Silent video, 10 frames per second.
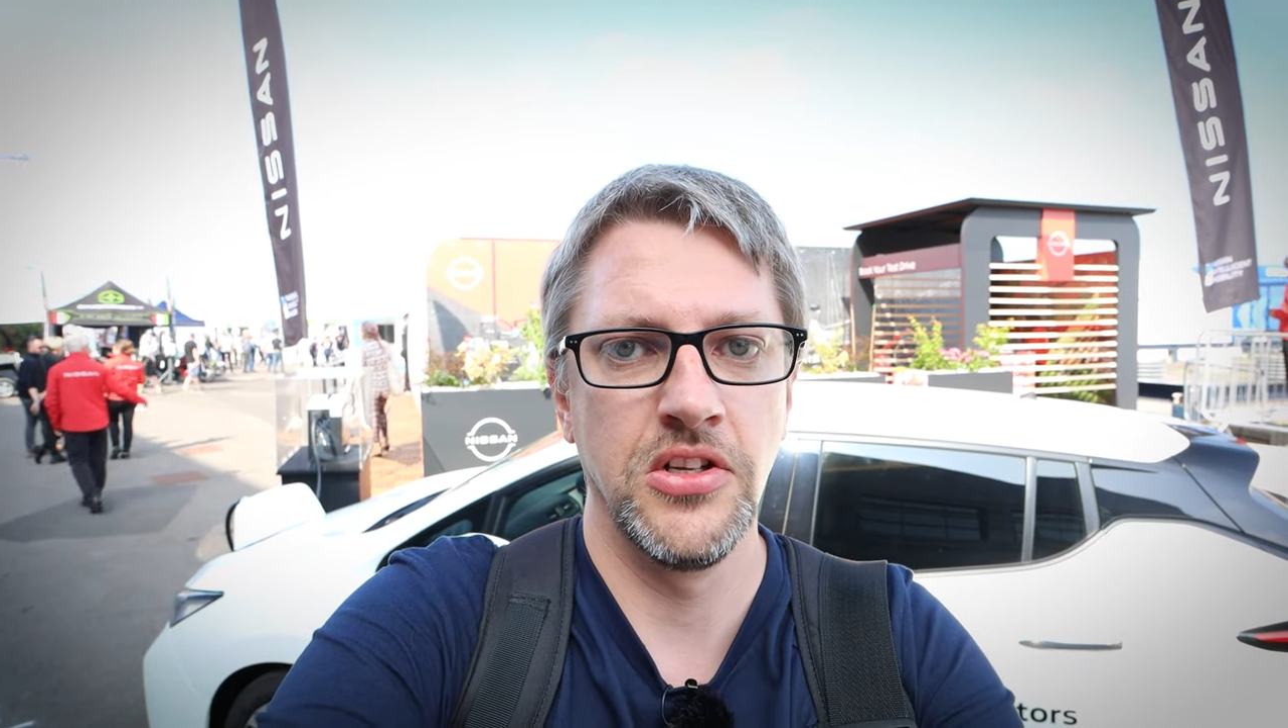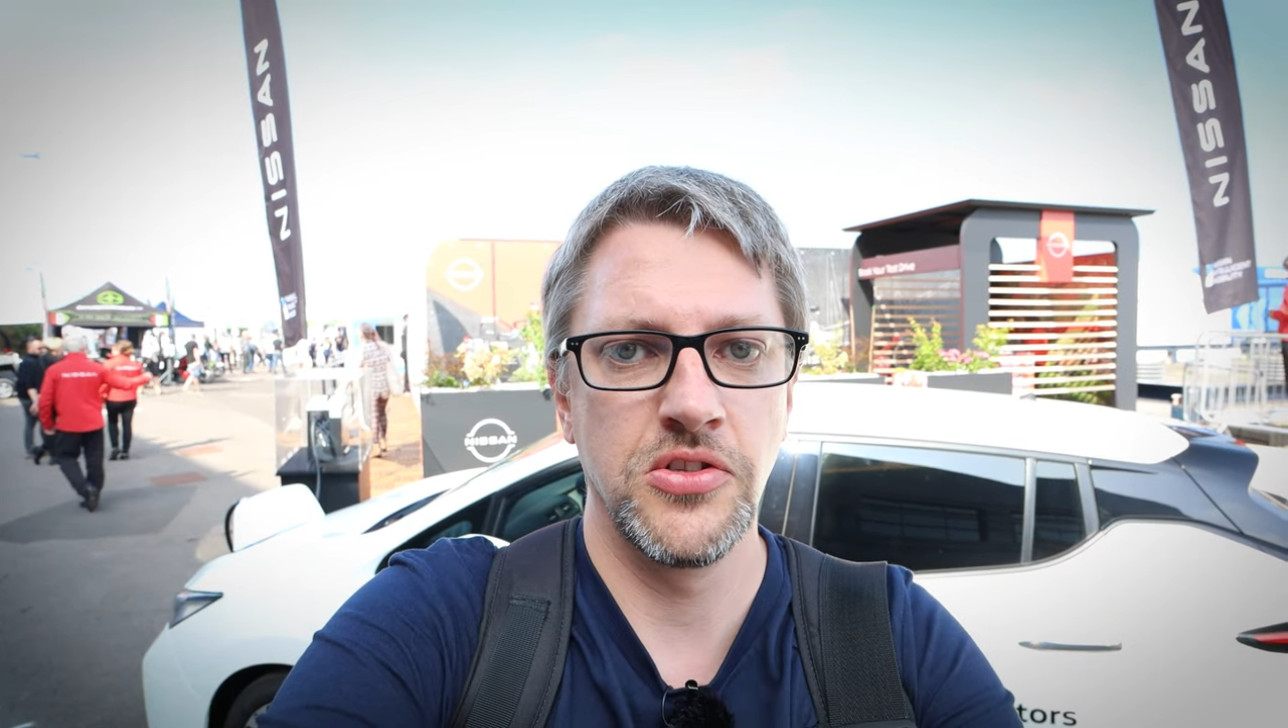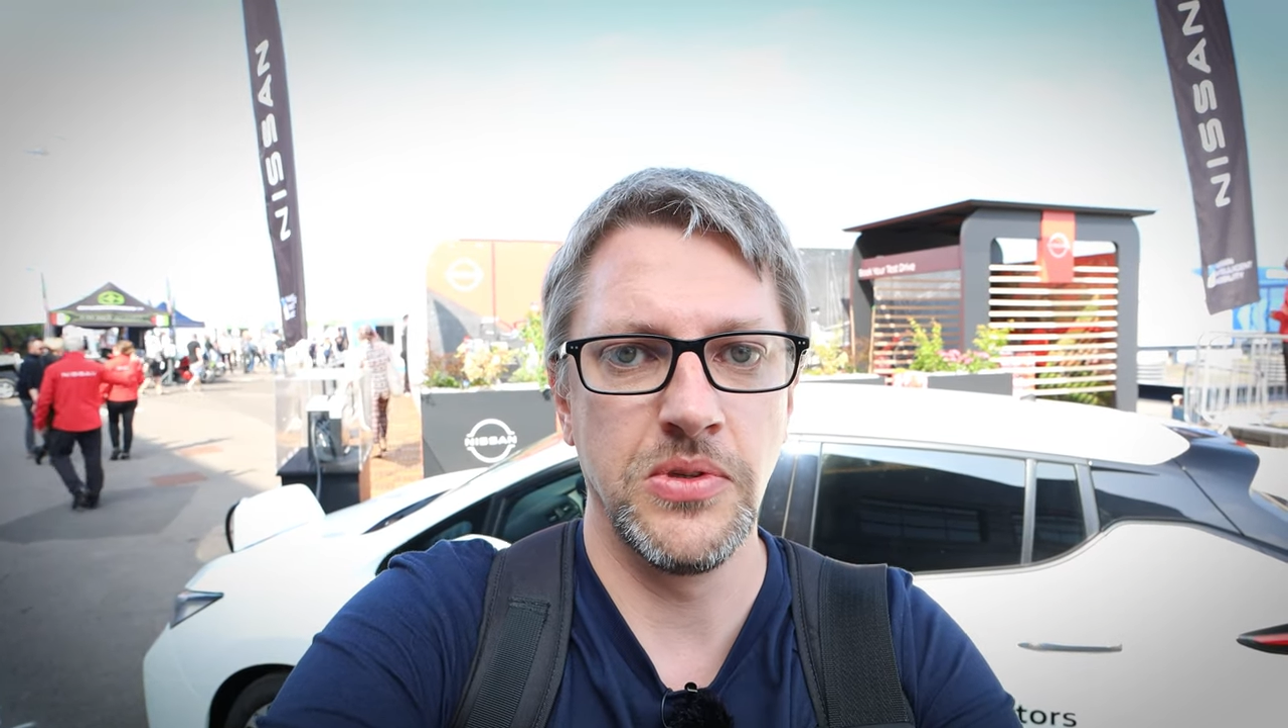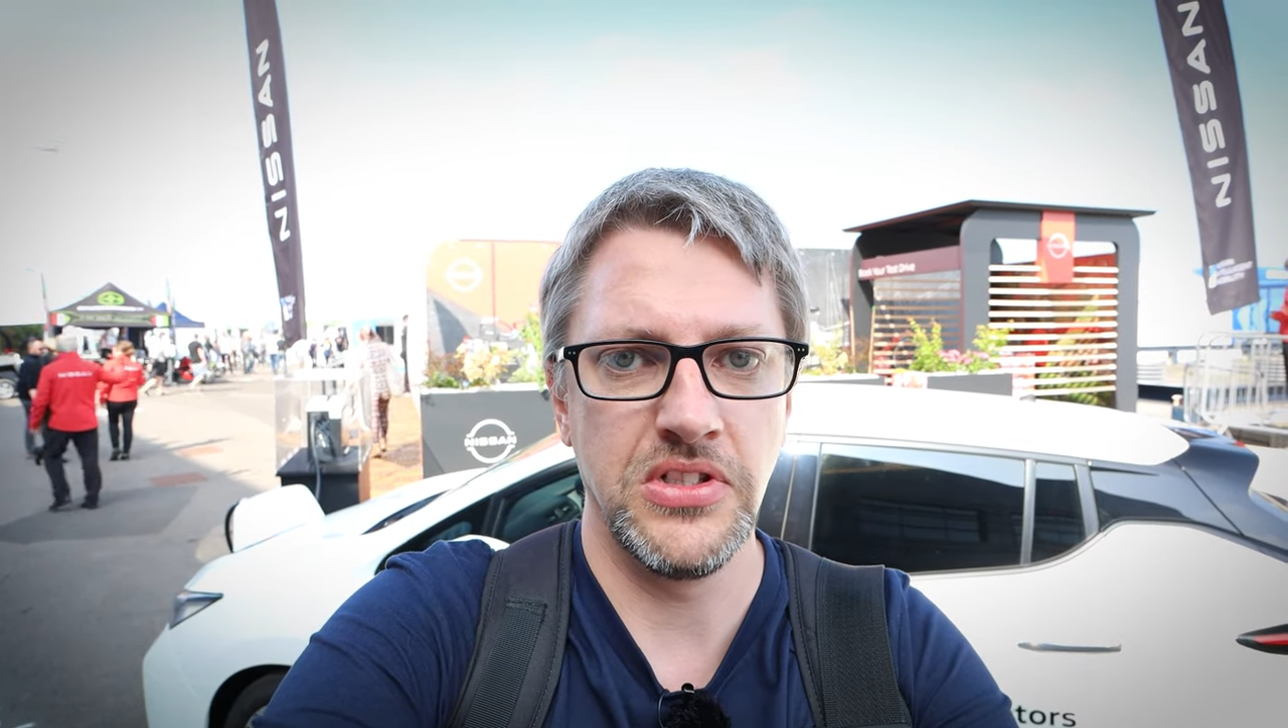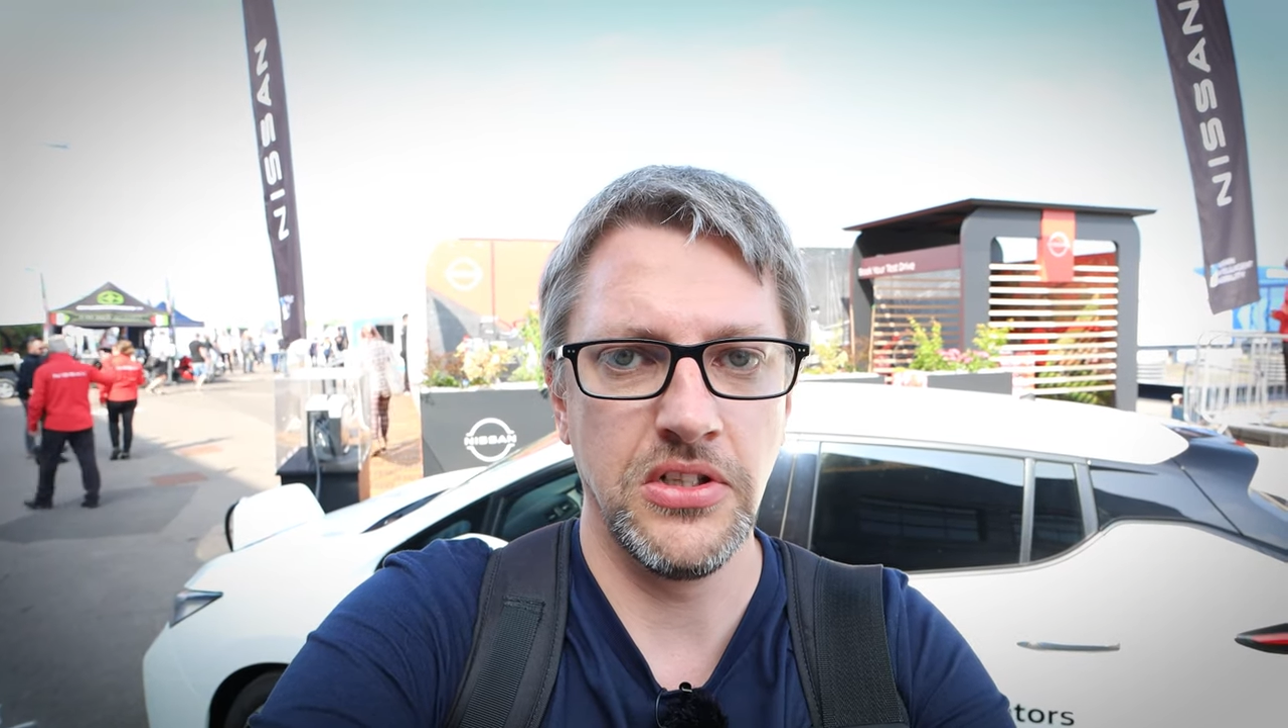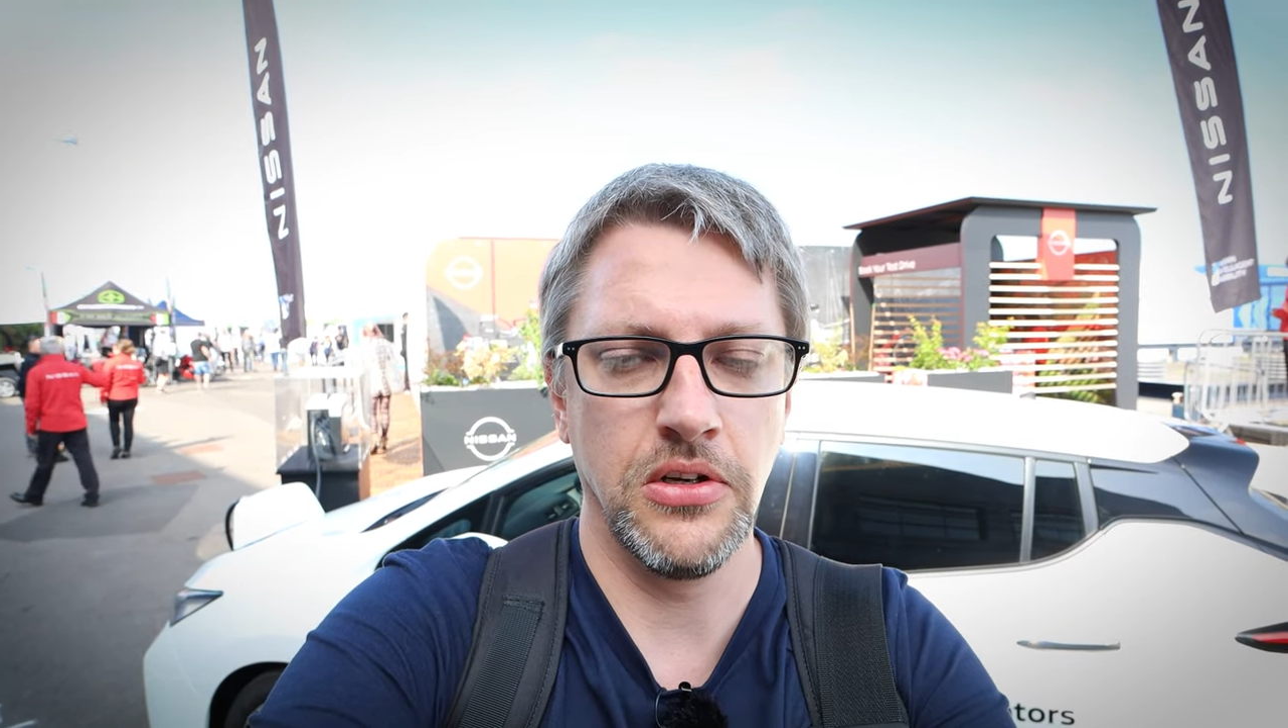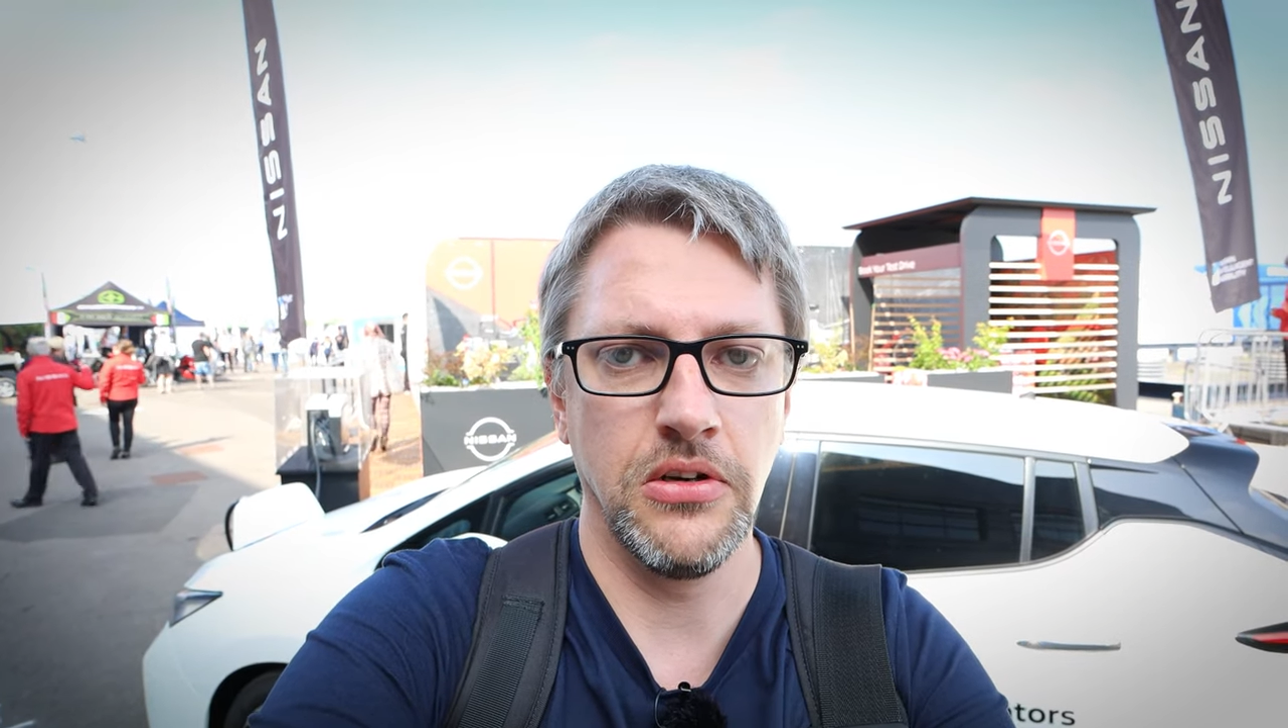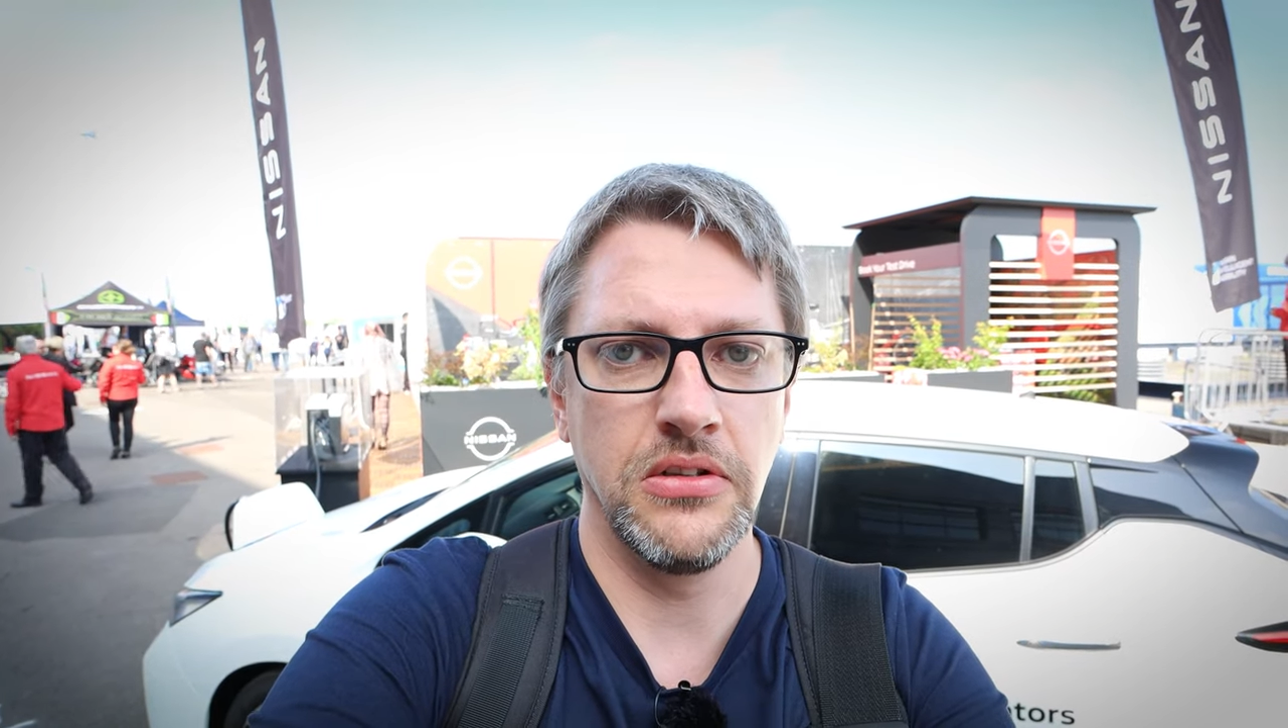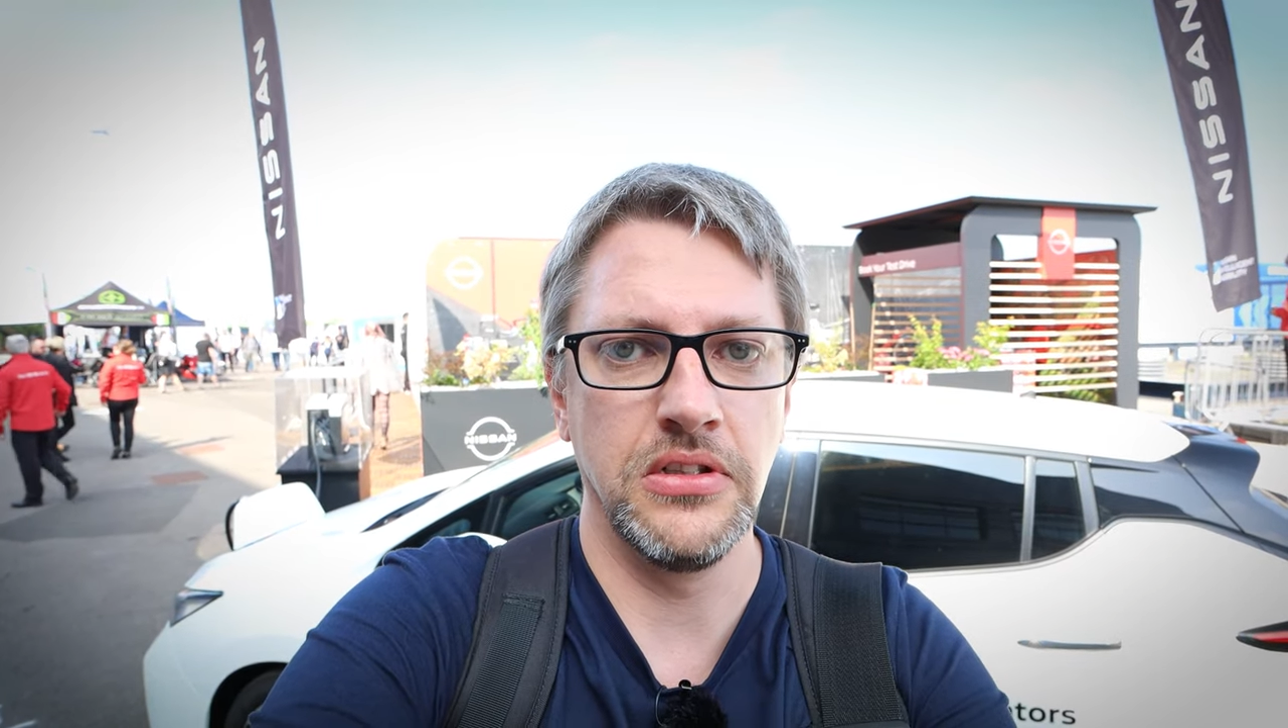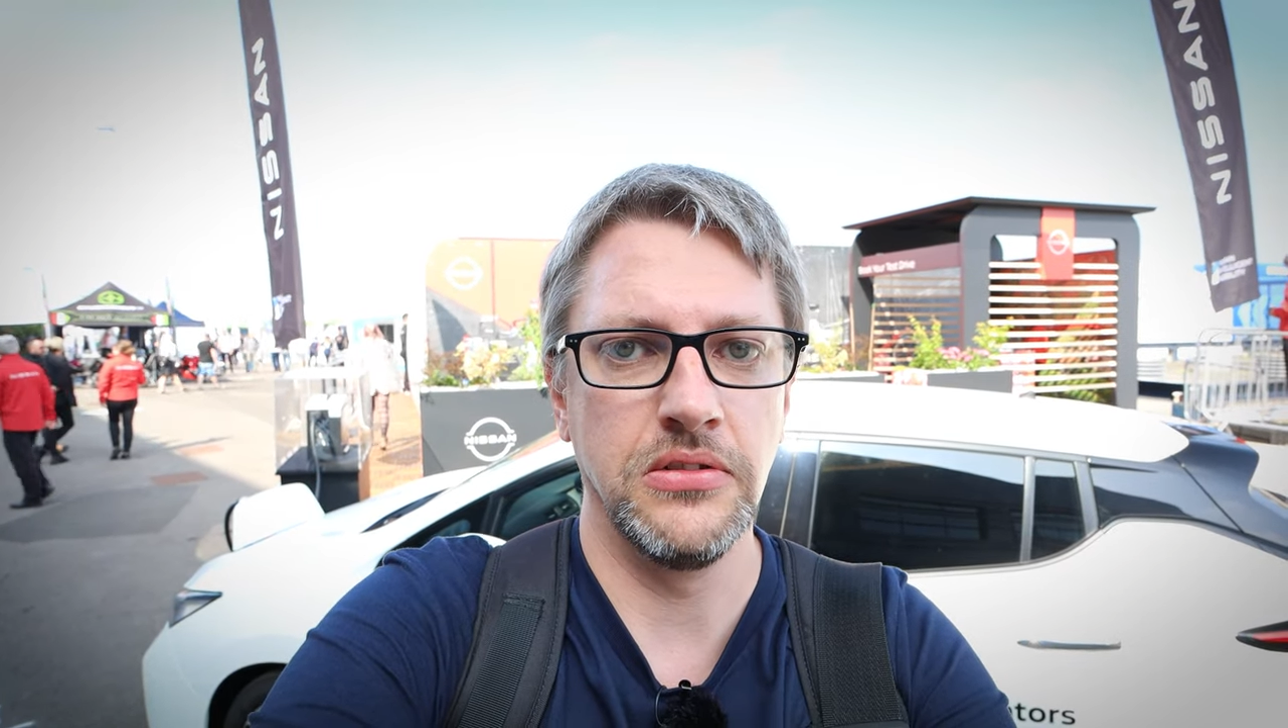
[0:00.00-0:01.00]
switch it
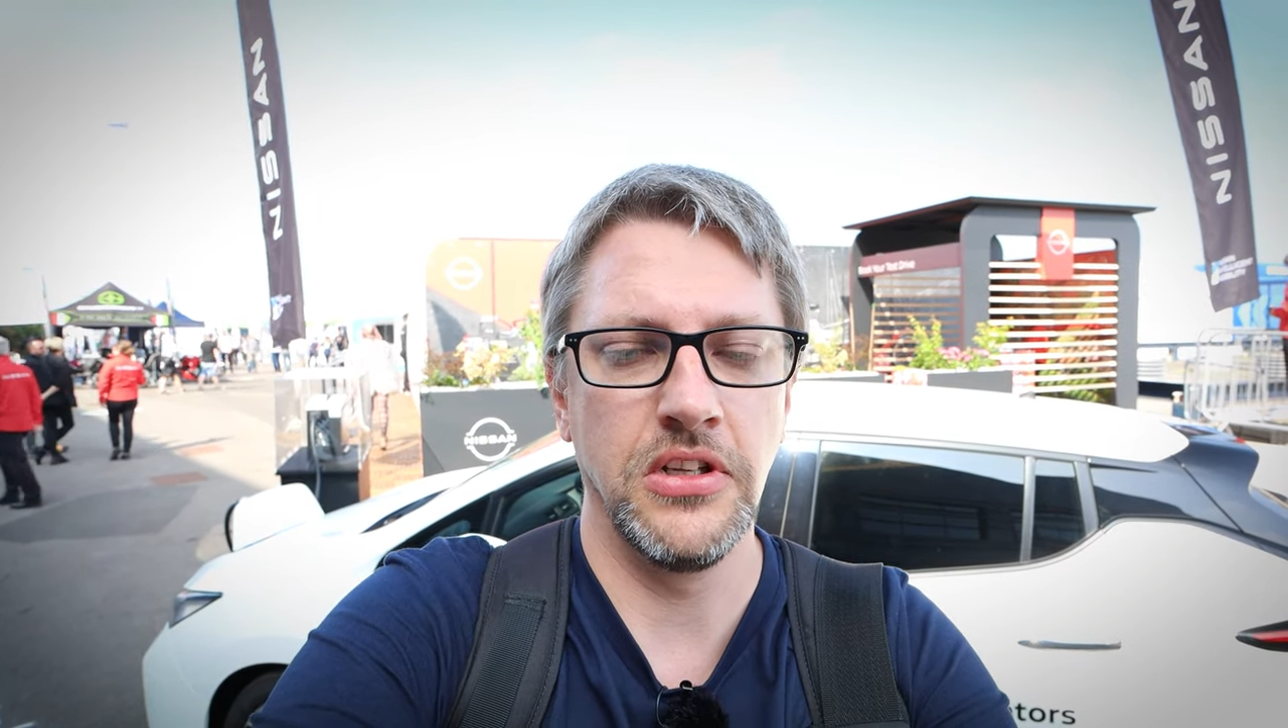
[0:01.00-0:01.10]
on and